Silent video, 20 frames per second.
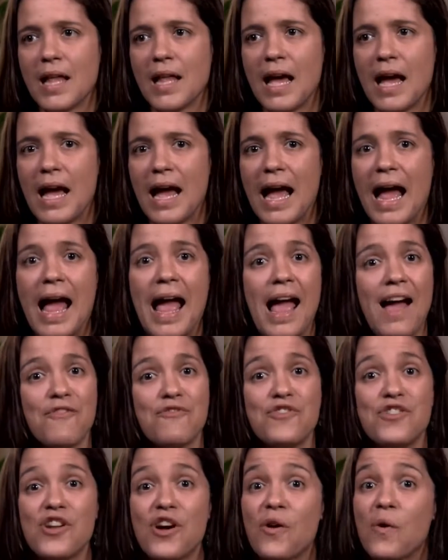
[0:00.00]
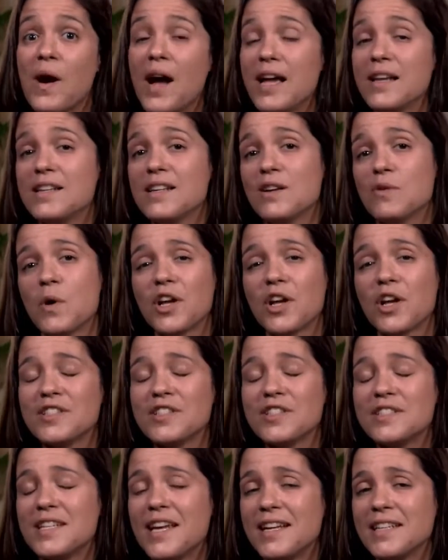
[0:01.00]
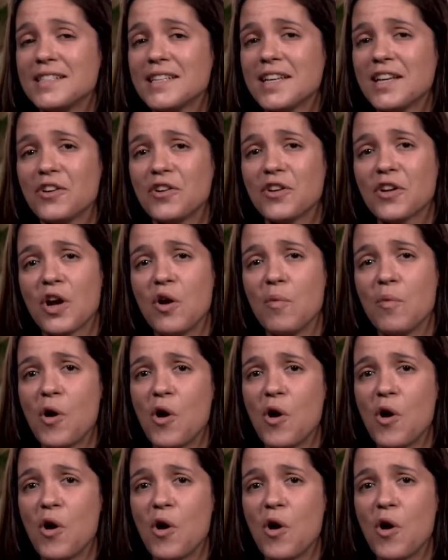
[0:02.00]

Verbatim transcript: I have no idea what it could take to get her to come